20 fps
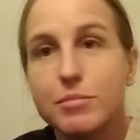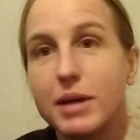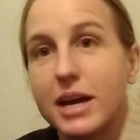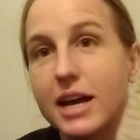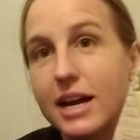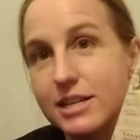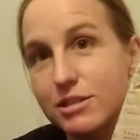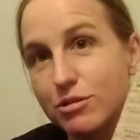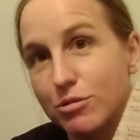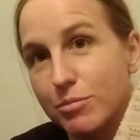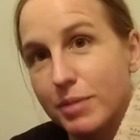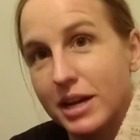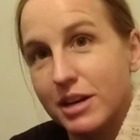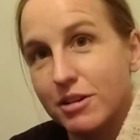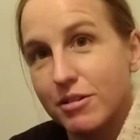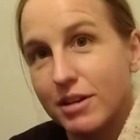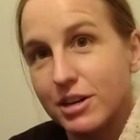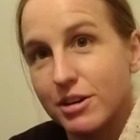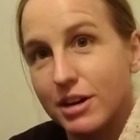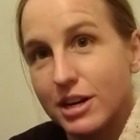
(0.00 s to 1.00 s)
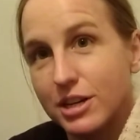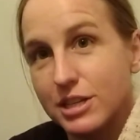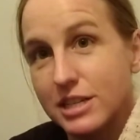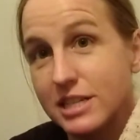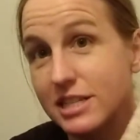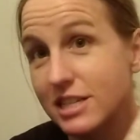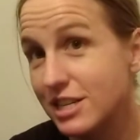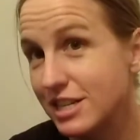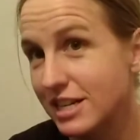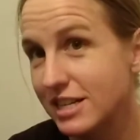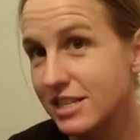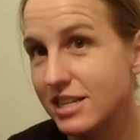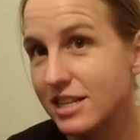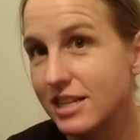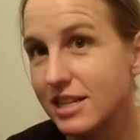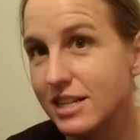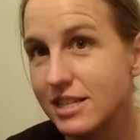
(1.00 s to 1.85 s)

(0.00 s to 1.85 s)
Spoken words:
My high school band director actually suggested